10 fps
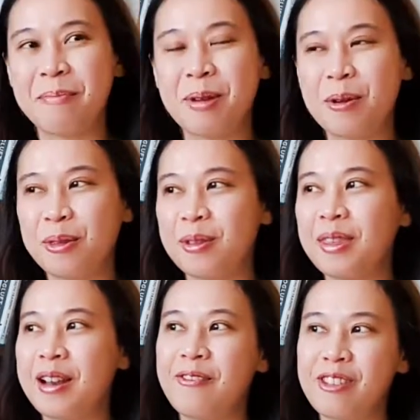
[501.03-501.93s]

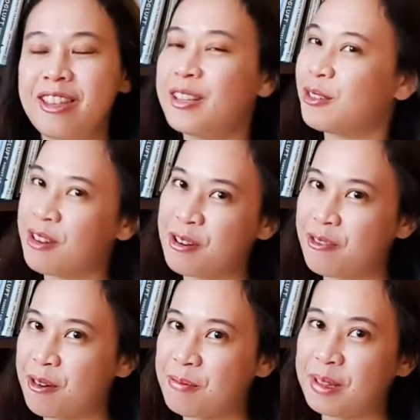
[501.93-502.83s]
Menonton television is very
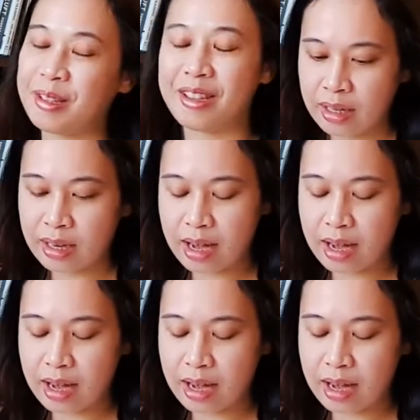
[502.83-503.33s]
formal.